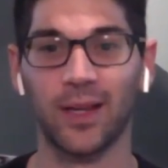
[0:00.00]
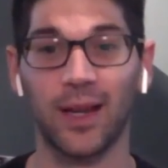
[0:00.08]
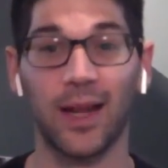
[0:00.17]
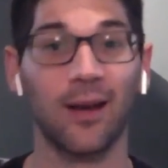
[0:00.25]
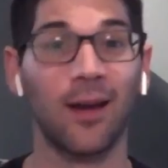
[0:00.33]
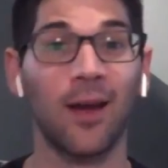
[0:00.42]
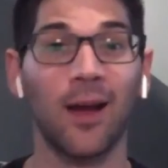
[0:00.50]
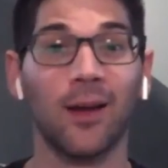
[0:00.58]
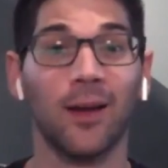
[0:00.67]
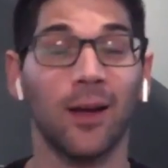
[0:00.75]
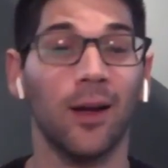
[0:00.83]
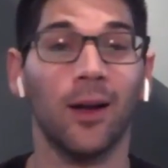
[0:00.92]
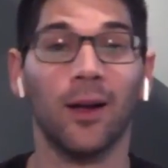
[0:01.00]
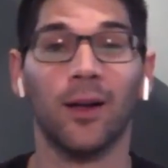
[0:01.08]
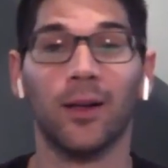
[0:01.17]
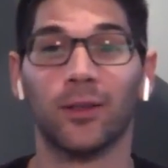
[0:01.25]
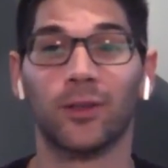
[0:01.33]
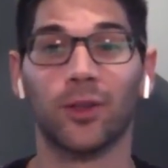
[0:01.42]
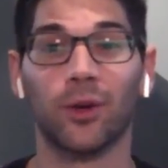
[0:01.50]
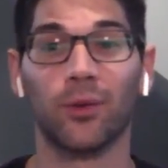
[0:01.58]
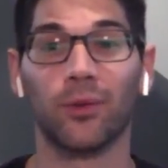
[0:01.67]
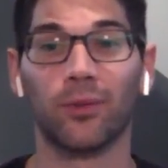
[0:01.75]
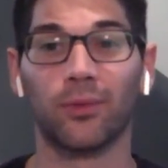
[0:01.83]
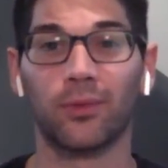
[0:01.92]
And
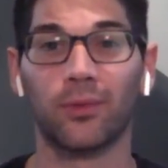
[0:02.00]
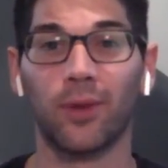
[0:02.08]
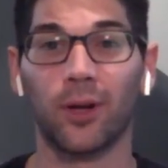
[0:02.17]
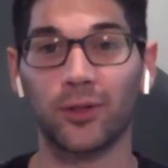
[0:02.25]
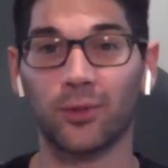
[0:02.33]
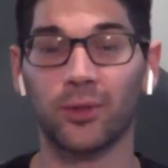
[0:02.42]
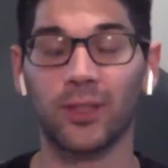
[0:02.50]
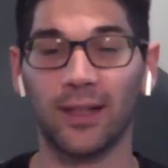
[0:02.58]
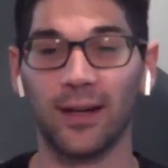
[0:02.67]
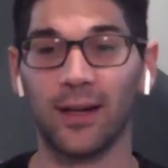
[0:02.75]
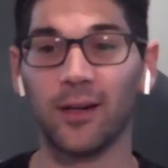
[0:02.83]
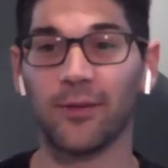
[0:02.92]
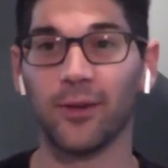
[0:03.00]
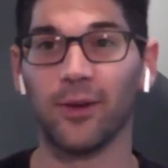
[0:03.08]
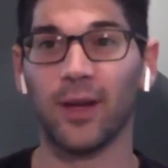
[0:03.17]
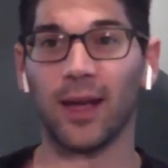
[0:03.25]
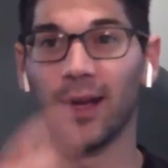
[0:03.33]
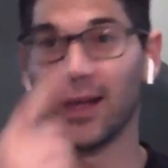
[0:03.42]
so our school did an interview day,